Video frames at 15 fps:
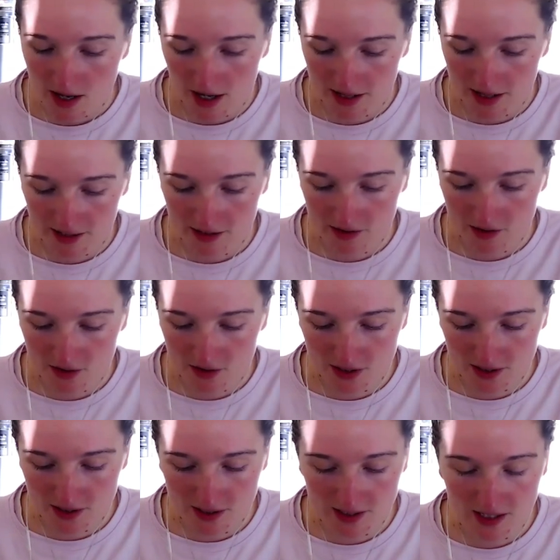I think it's
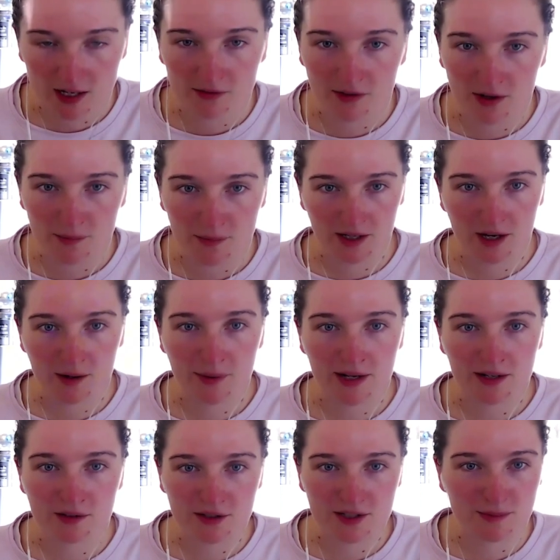kind of opening up
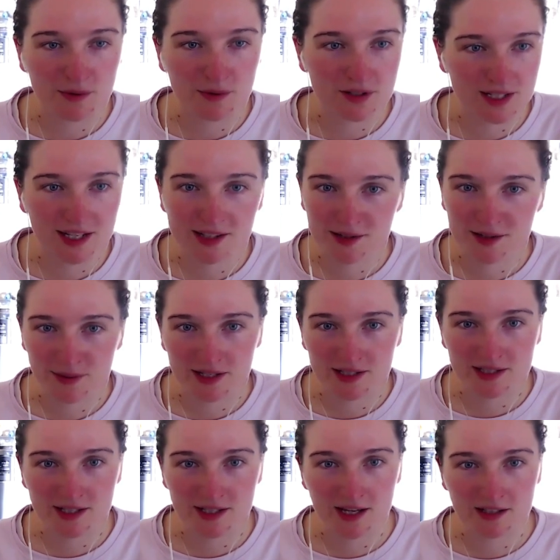Pandora's box a little bit.